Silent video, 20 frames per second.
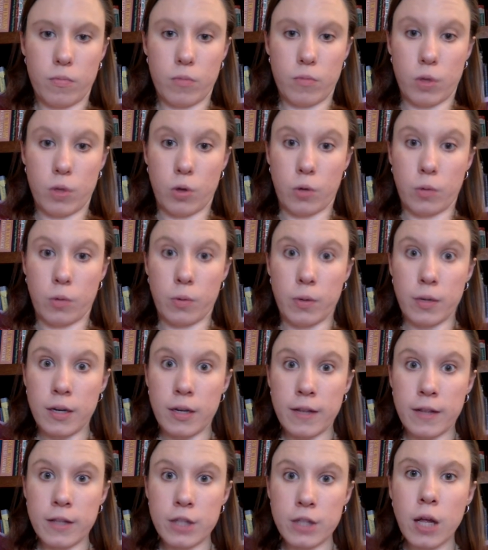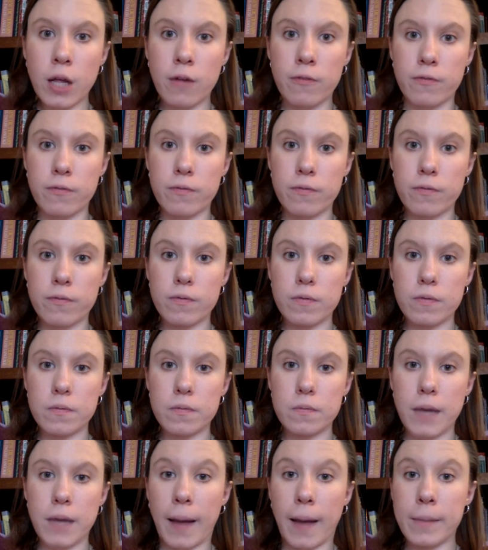who put it on the shelf?
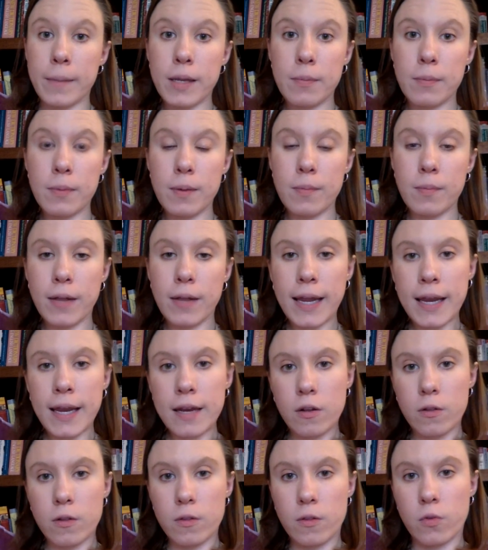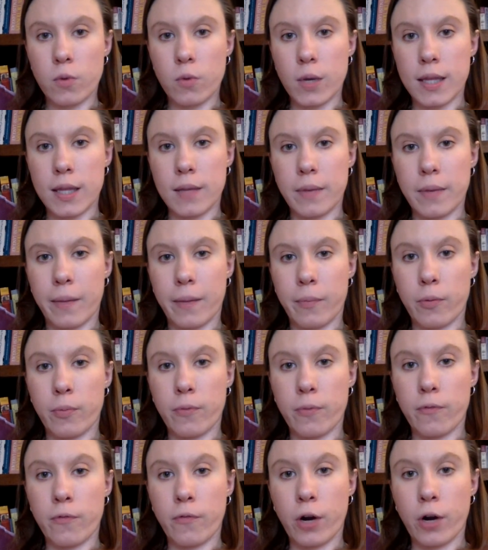How many people handled the toilet paper
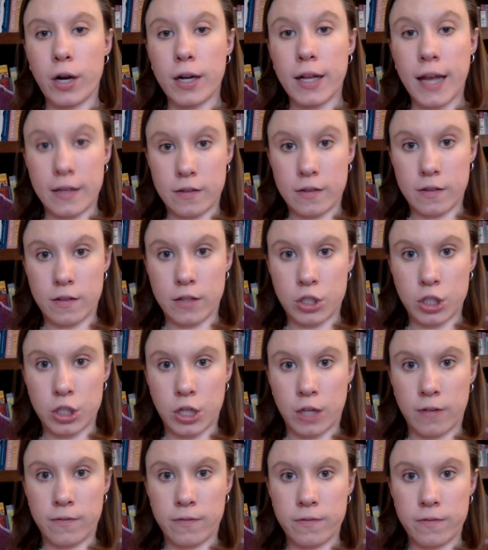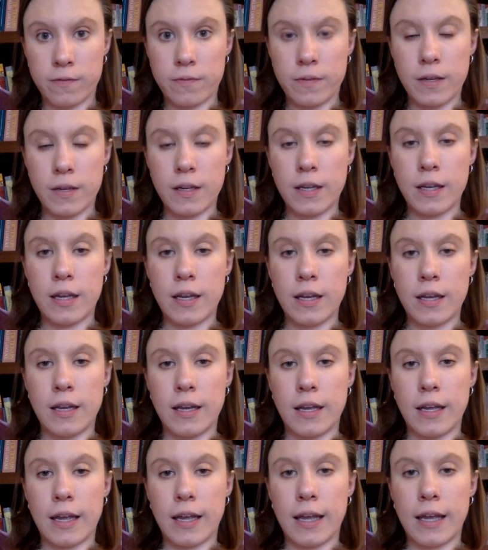before it got to the shelf?
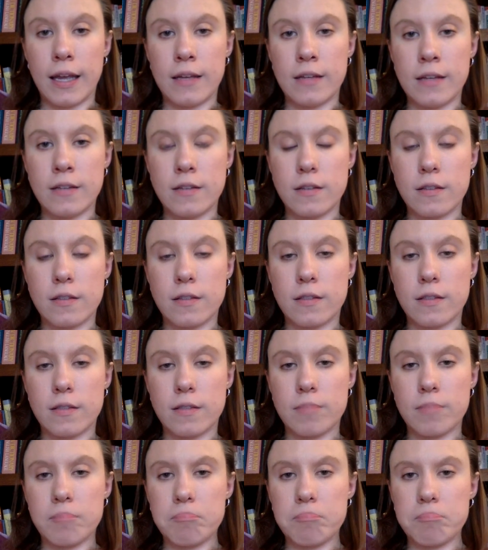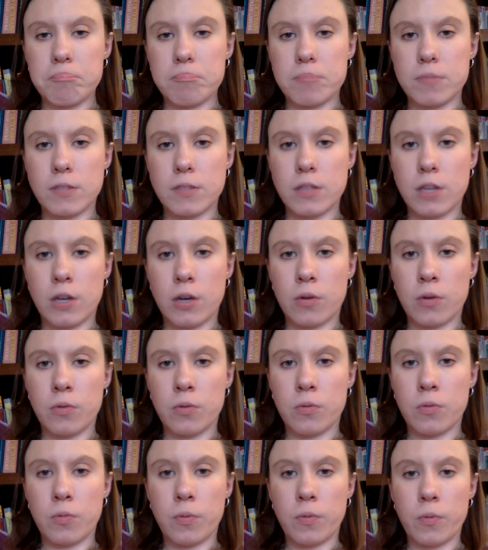And
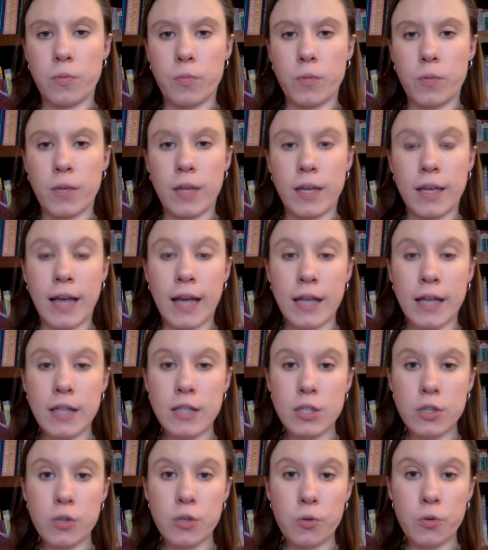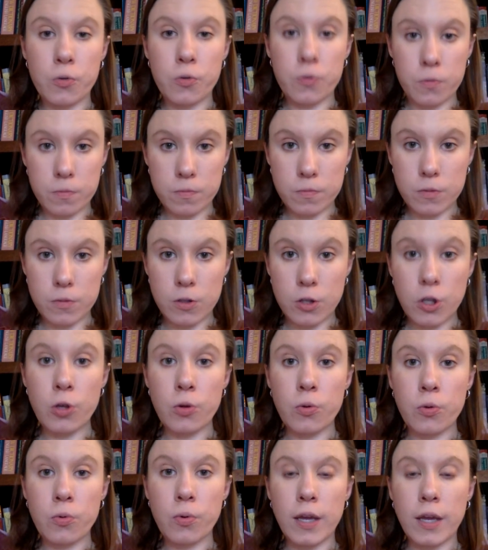so when it got to
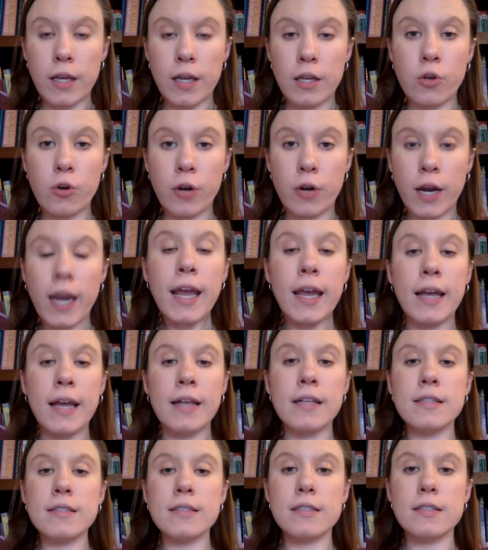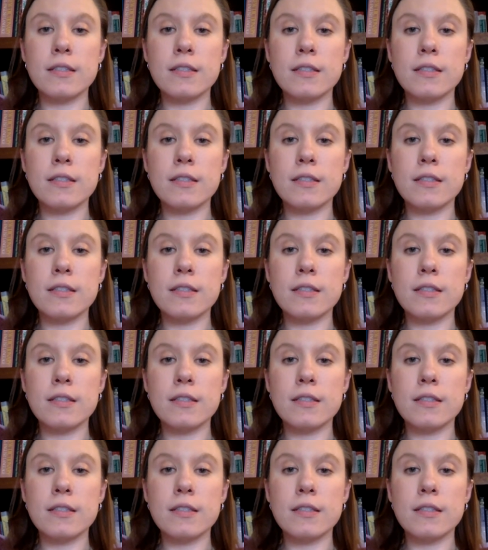you in your hands,